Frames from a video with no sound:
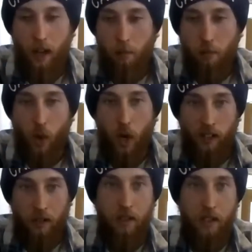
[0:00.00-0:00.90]
trying
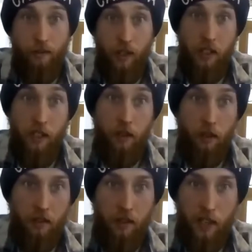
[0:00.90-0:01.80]
to see if the
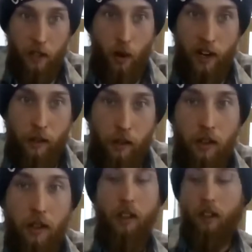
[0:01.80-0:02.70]
yield is any greater
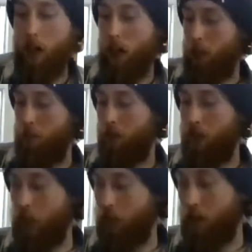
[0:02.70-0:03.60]
than
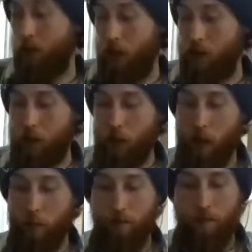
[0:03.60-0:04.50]
the 300
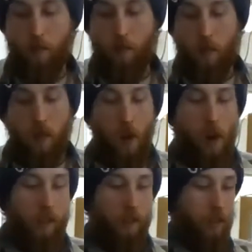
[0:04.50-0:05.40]
gram. All
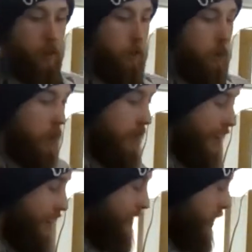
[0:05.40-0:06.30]
right, so I'll